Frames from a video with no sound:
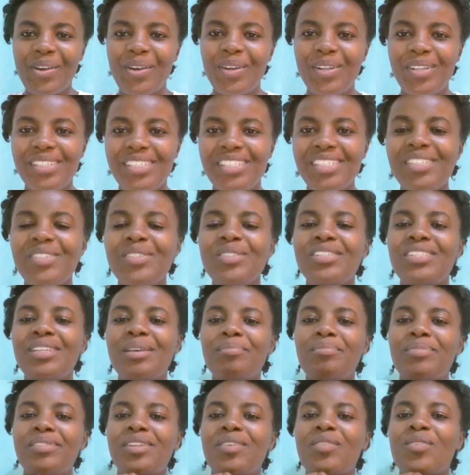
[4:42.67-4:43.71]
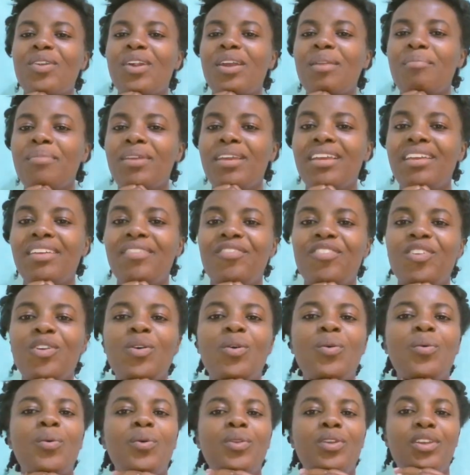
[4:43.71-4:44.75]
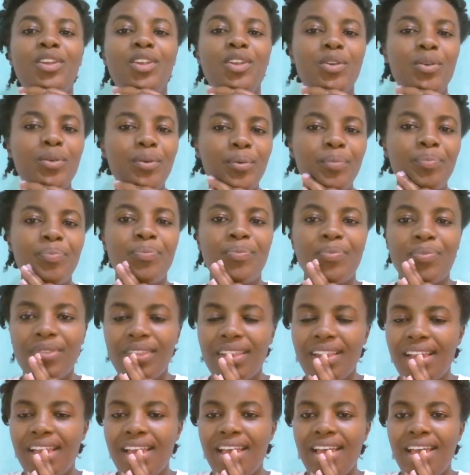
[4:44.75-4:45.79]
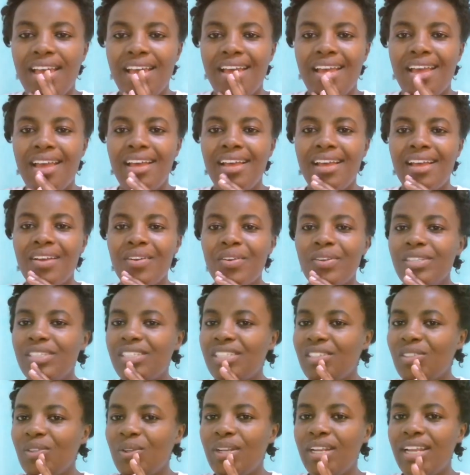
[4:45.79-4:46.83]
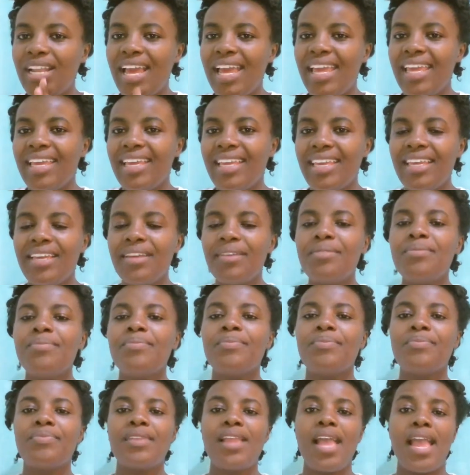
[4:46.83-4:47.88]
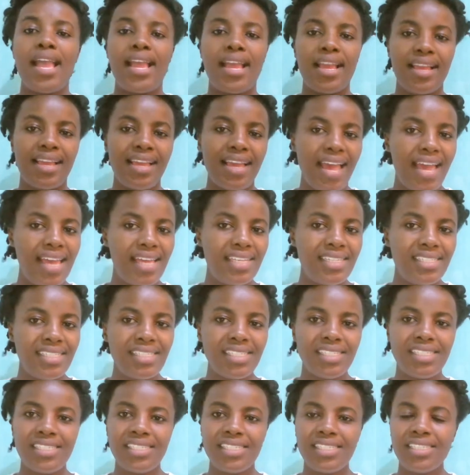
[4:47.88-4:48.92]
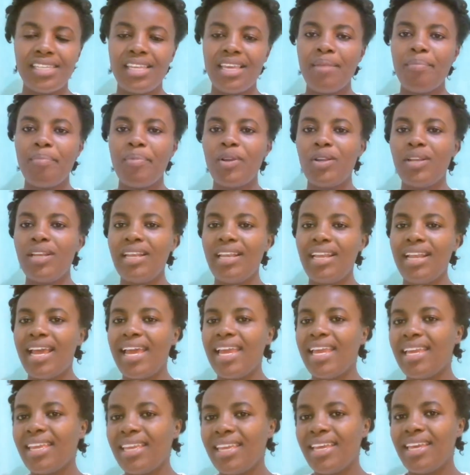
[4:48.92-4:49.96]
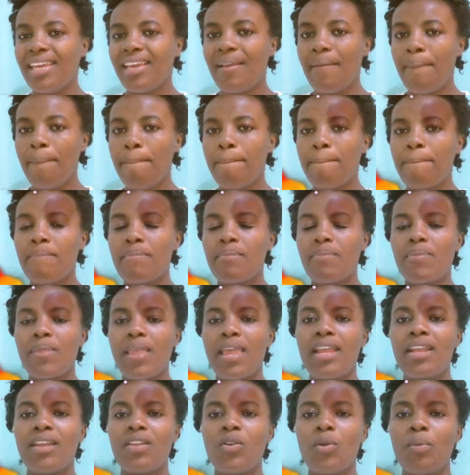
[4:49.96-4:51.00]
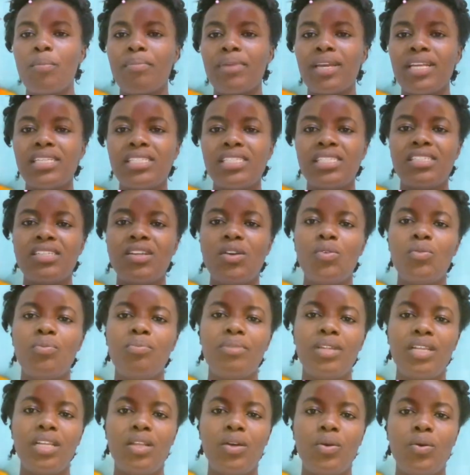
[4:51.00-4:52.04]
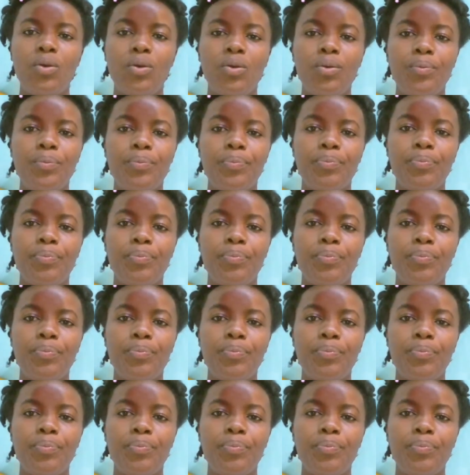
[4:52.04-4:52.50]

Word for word: continue subscribing if you're new continue liking guys keep on liking and comment down below